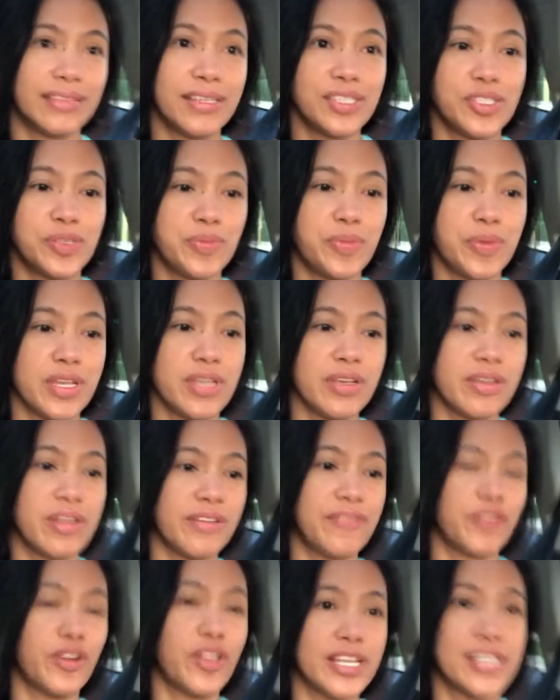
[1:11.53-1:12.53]
It's
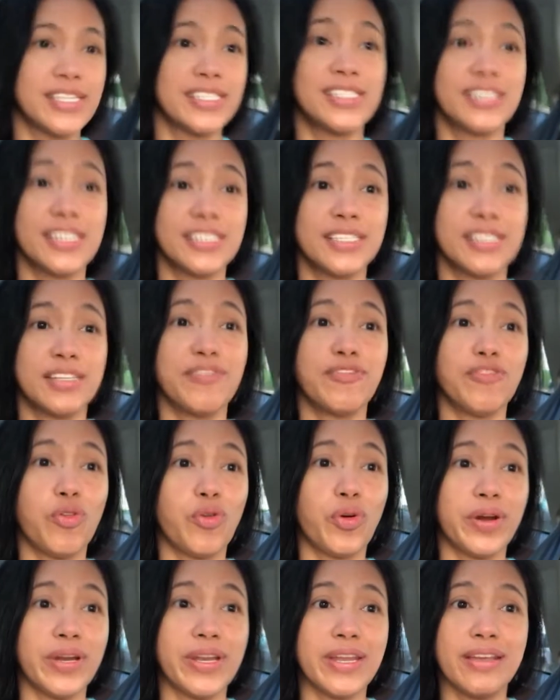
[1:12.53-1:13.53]
beautiful. It's
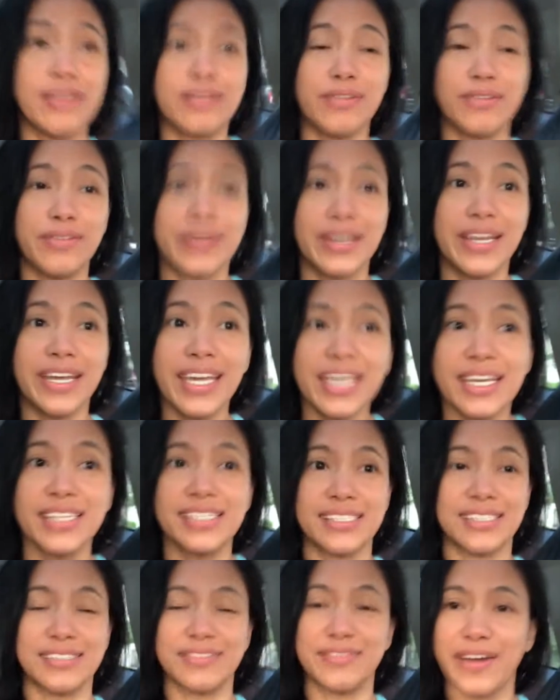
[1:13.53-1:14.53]
64
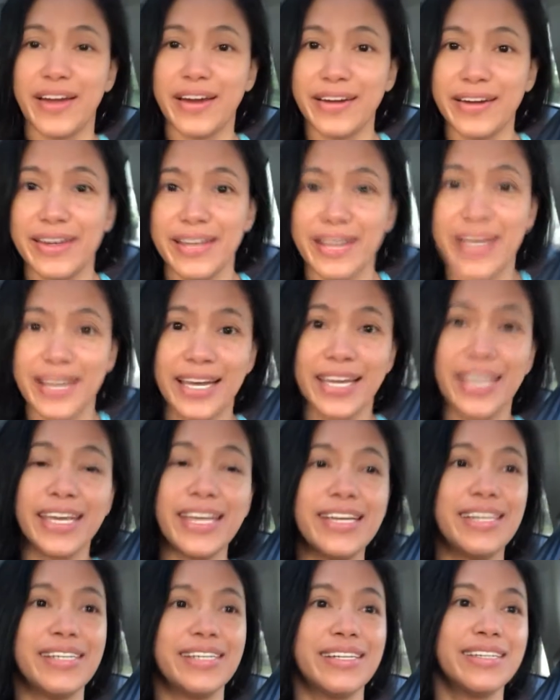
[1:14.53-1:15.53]
degrees
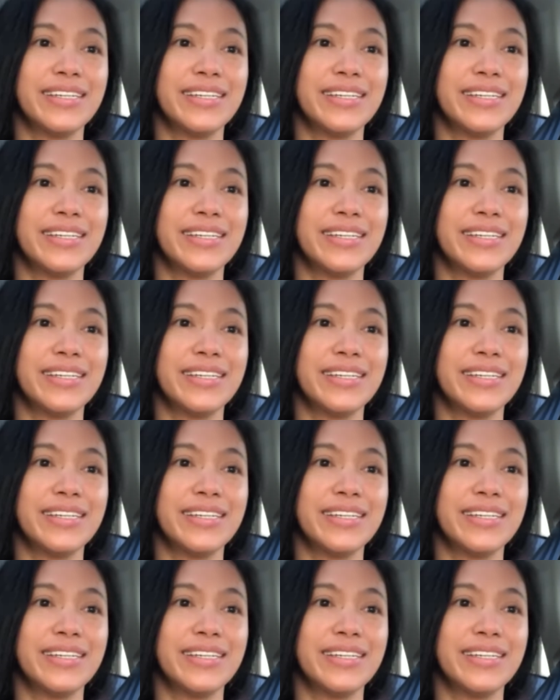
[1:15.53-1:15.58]
Fahrenheit.